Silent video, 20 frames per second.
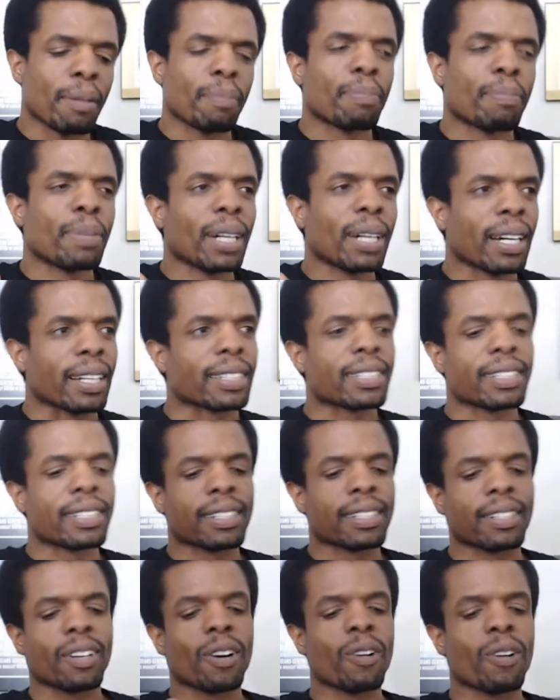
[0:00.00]
But
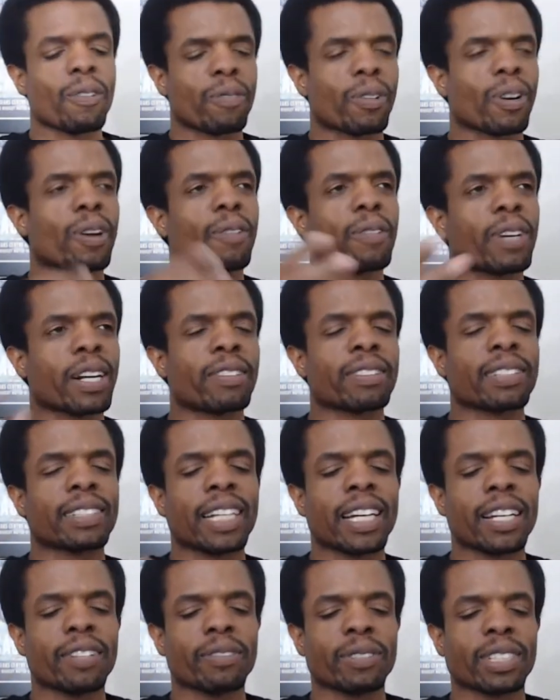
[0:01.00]
overall, what I was
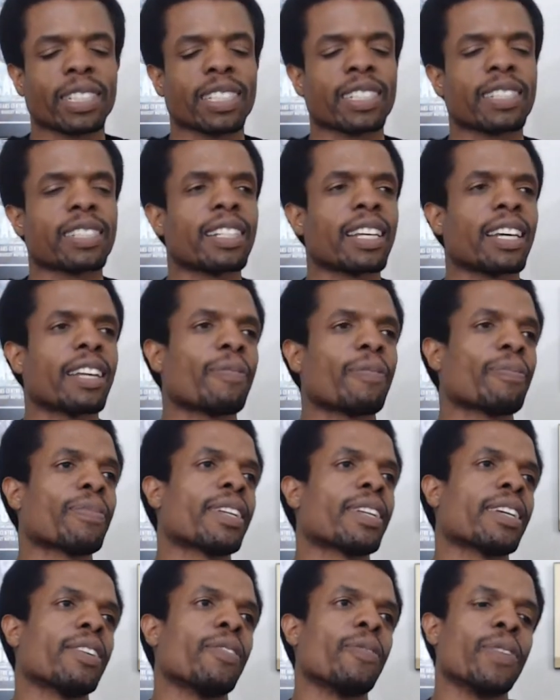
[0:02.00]
saying was just that
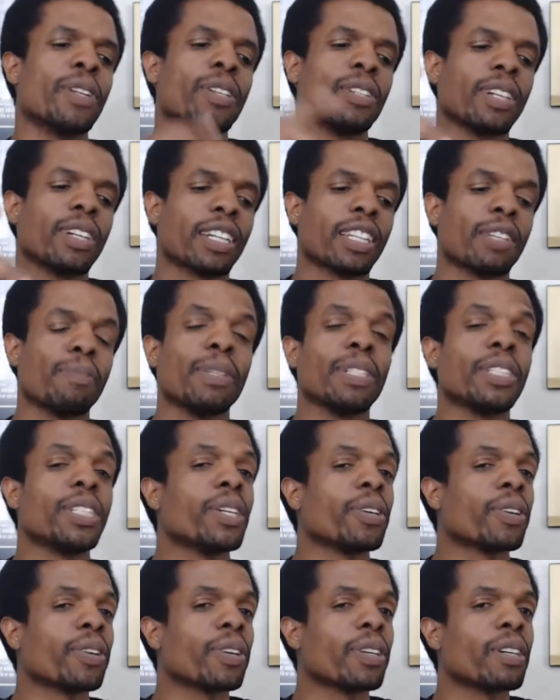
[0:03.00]
when you look at the
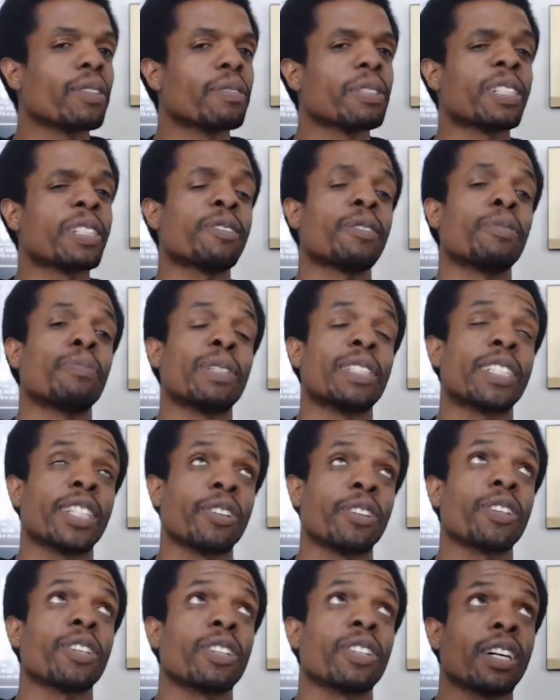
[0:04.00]
material of it,
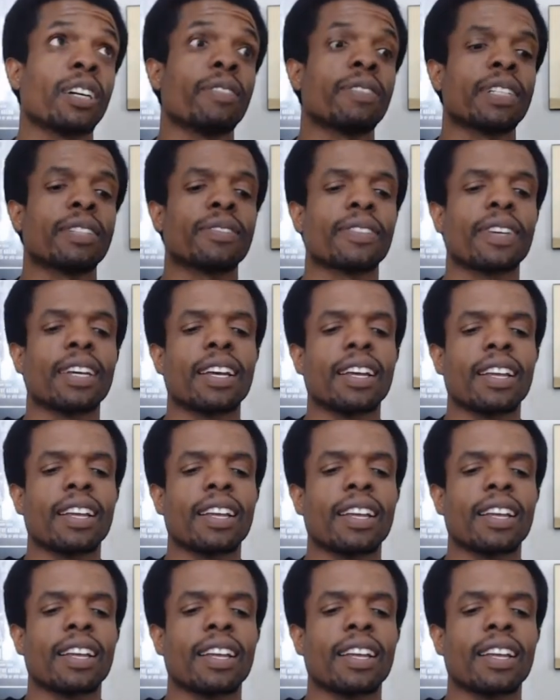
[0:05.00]
material of it,
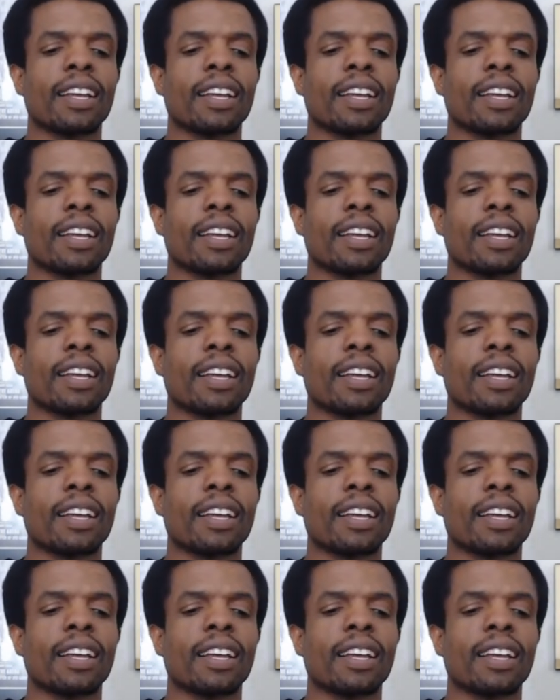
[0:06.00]
that's what really kind
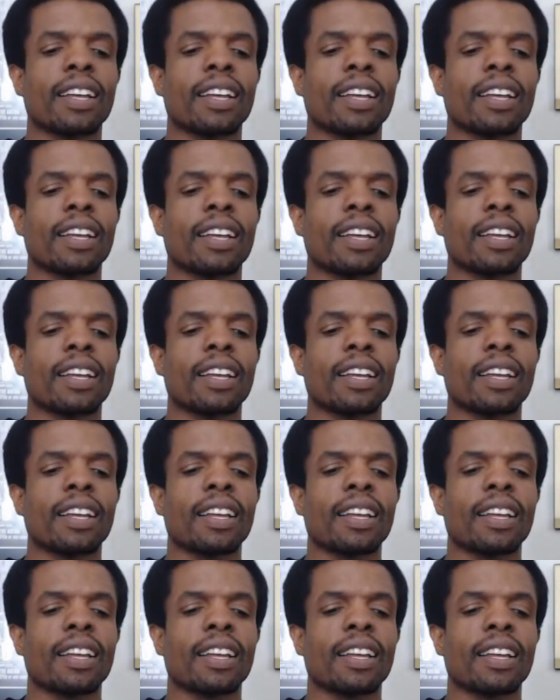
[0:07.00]
of makes or breaks it,
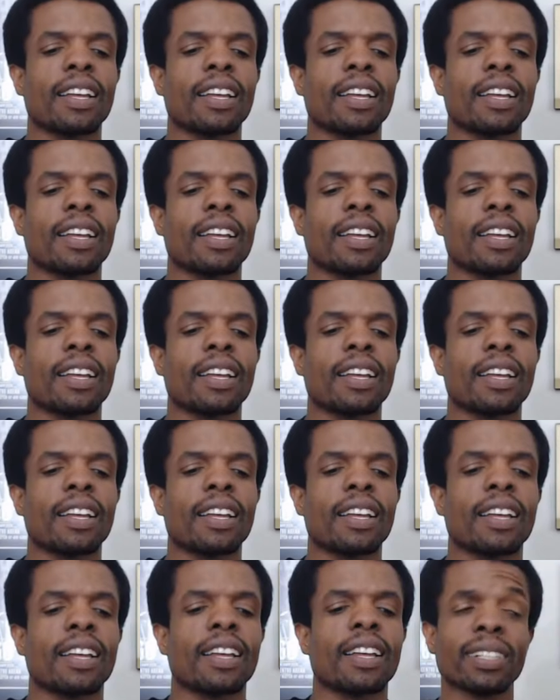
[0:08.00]
right? Because I have
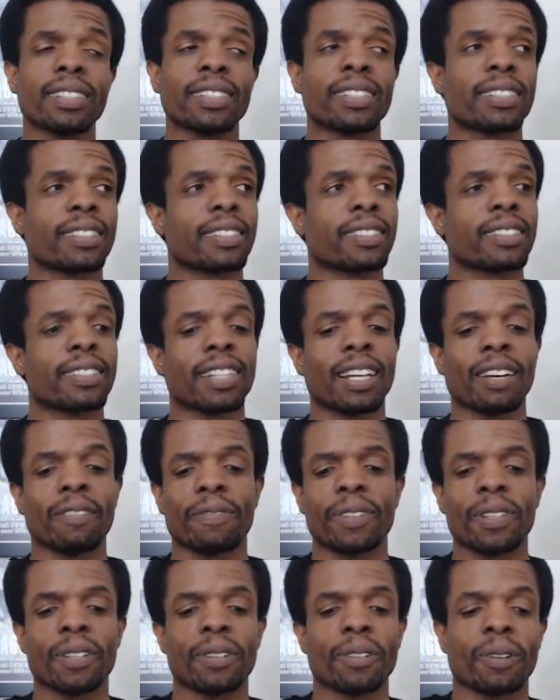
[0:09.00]
some pluses that
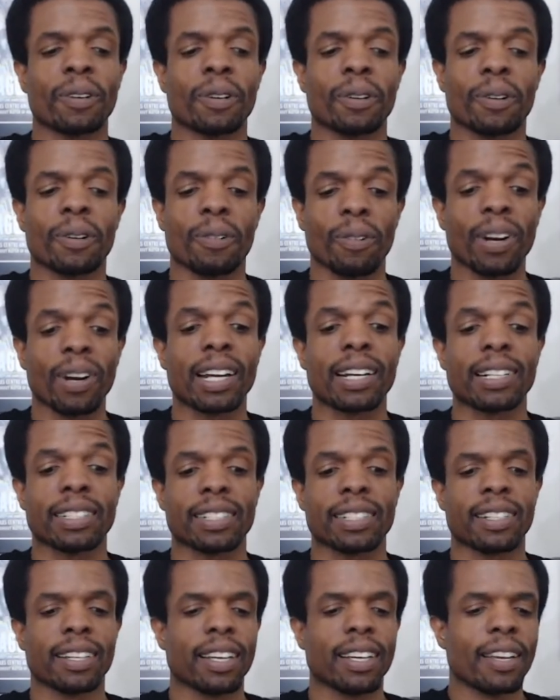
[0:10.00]
feel great,
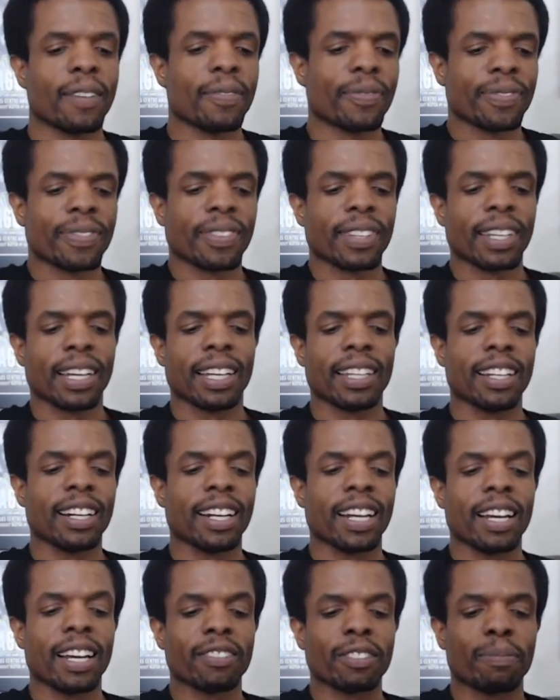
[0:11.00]
and then I
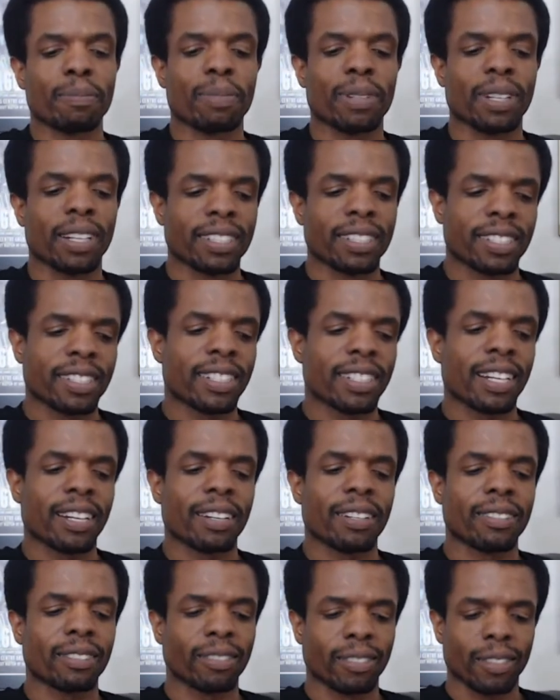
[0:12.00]
have some pluses
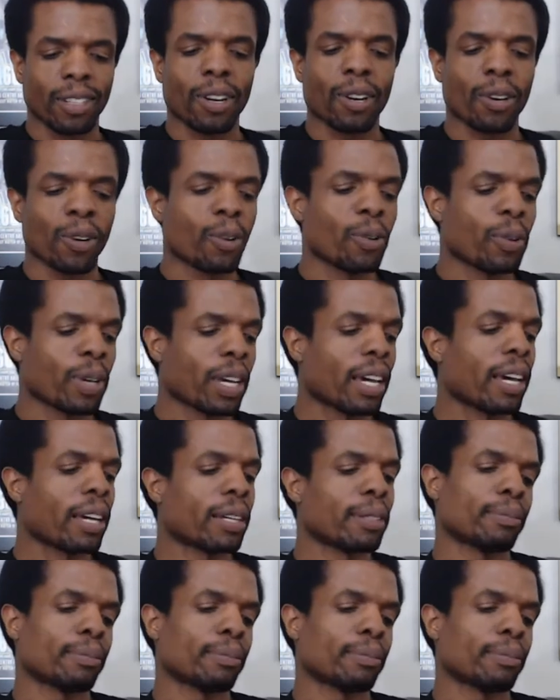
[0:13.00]
that are okay.